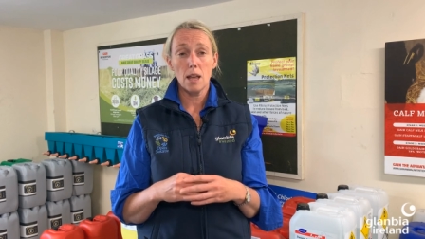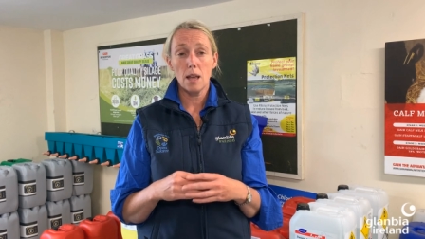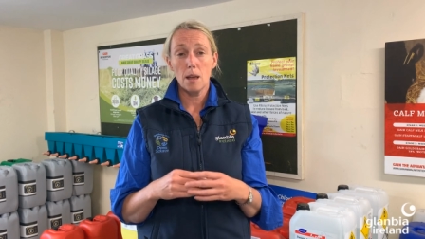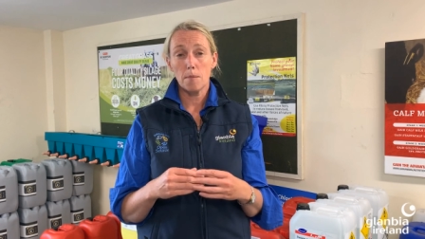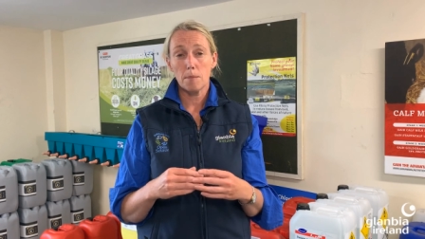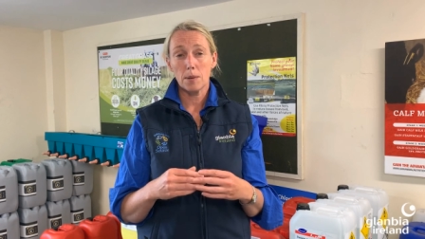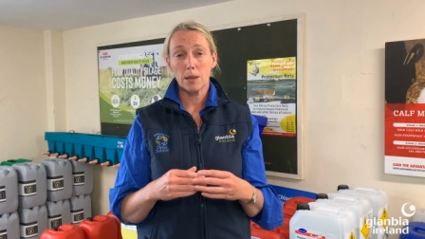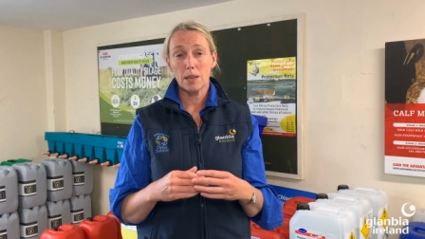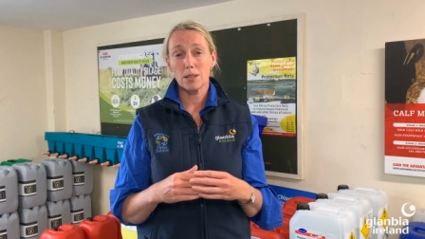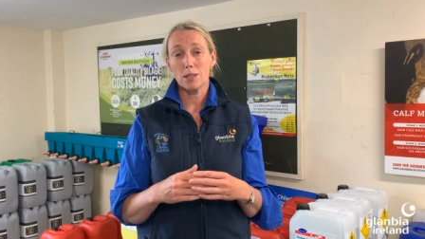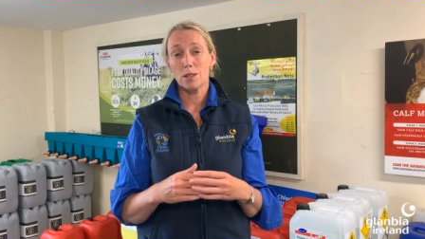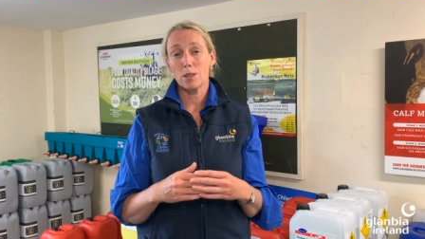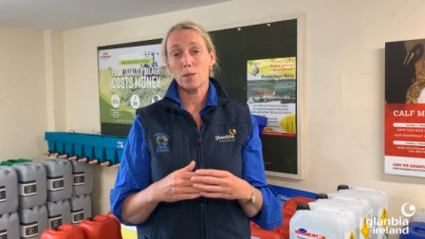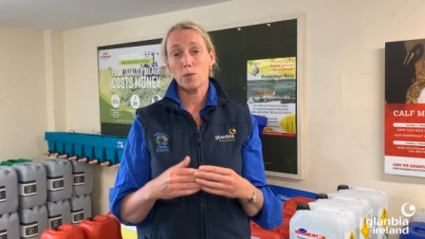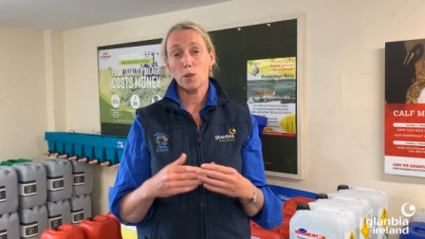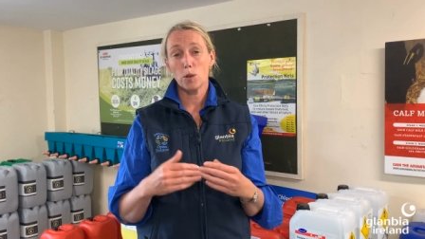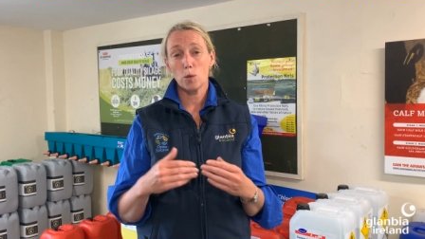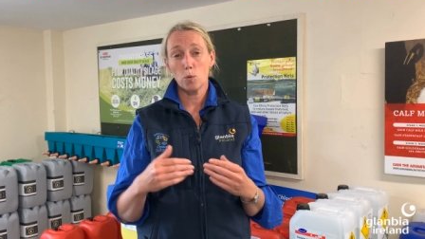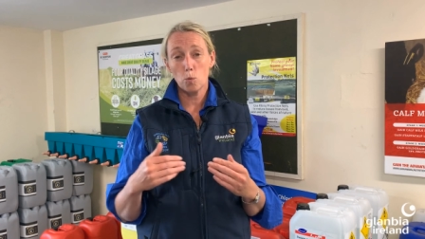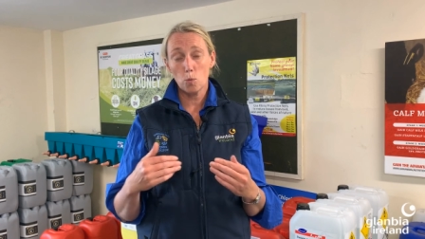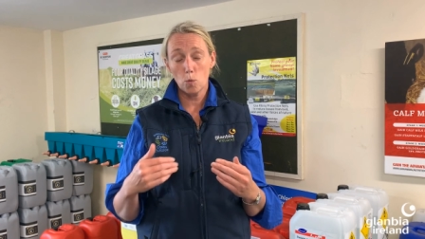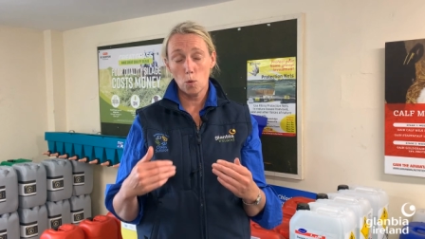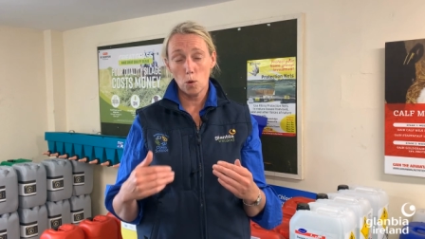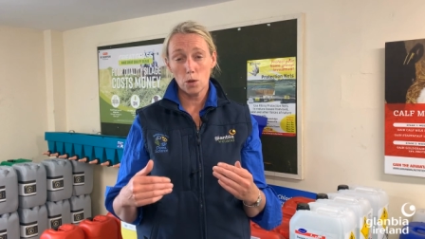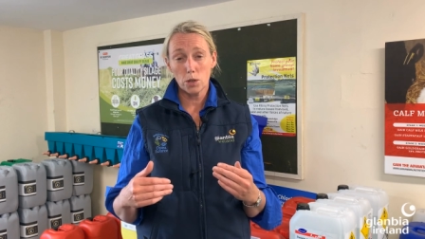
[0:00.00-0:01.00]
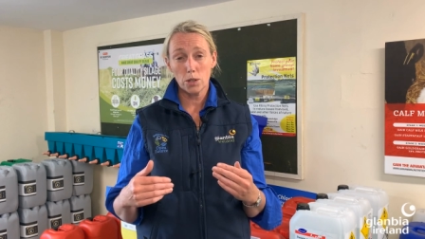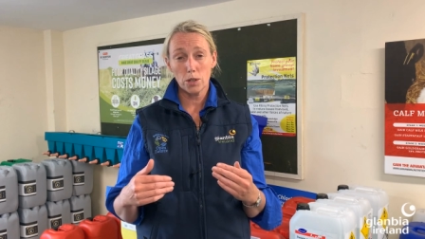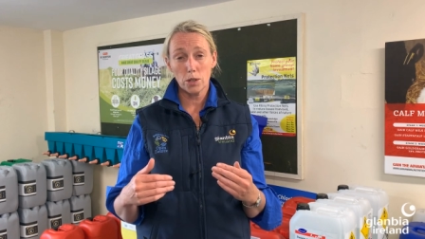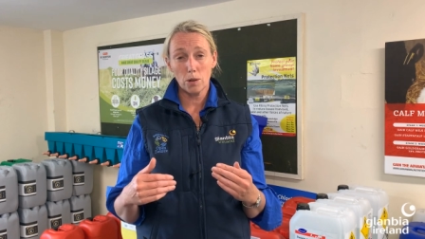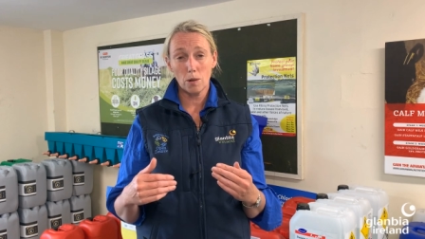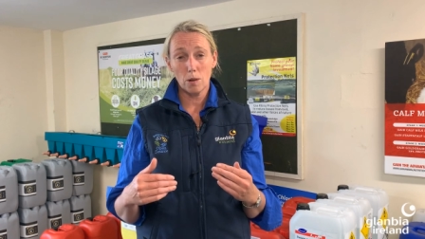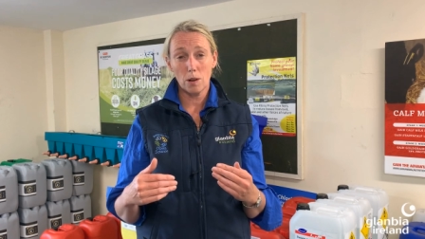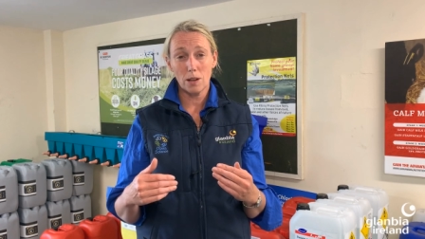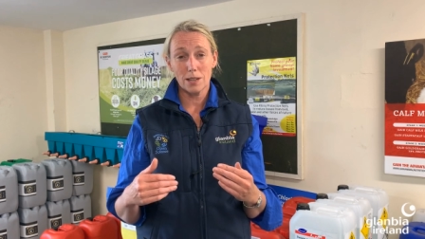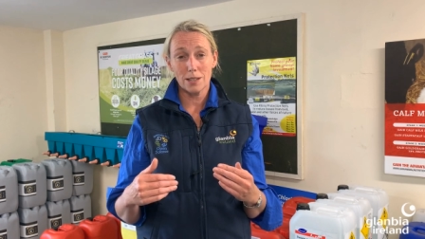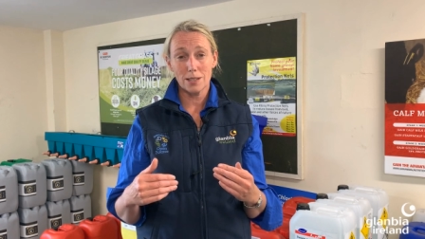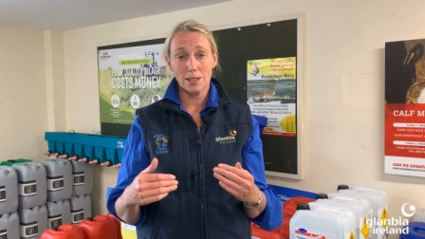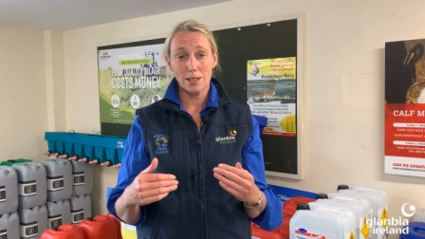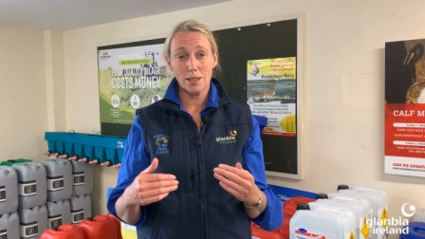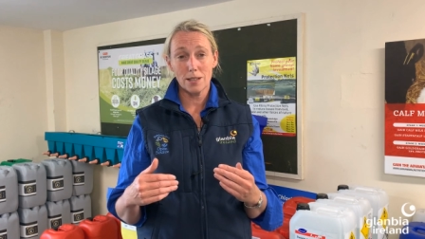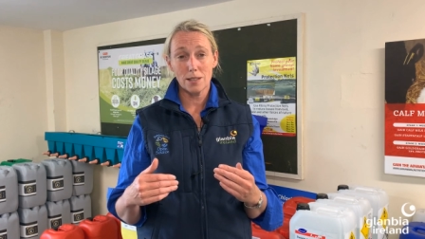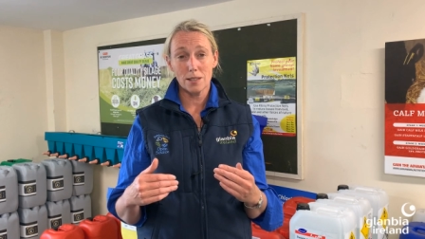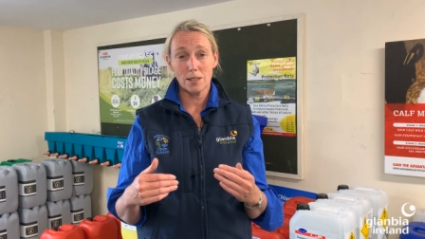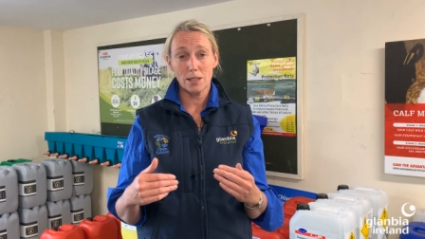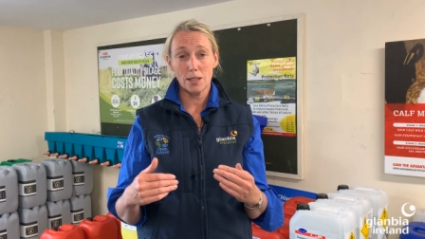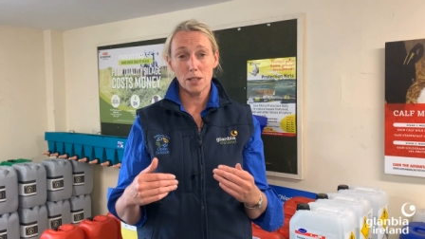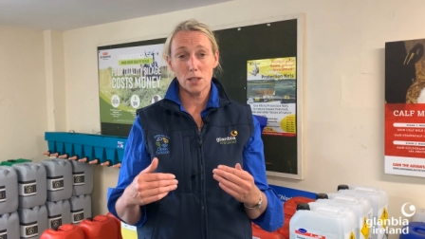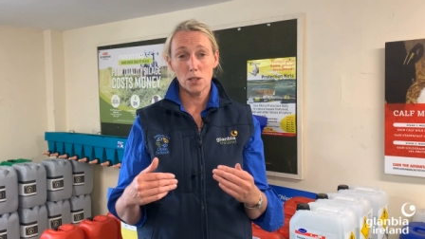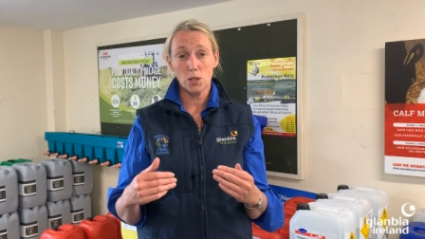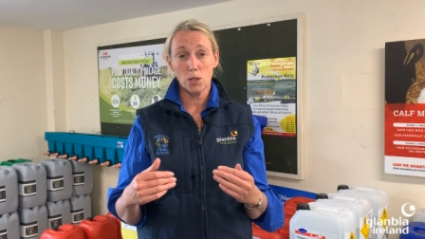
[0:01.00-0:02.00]
because if your water quality is
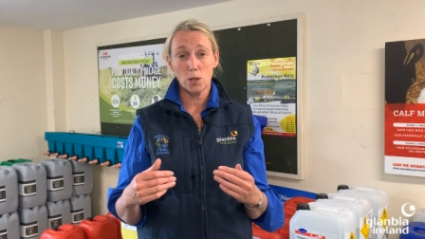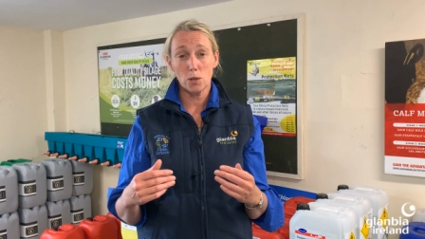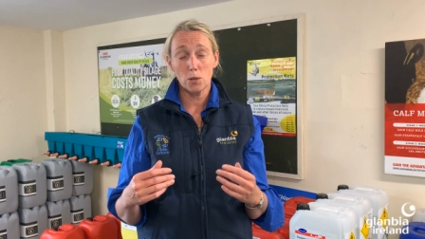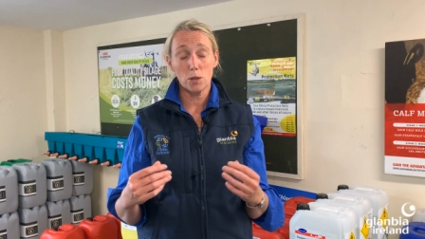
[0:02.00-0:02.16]
an issue,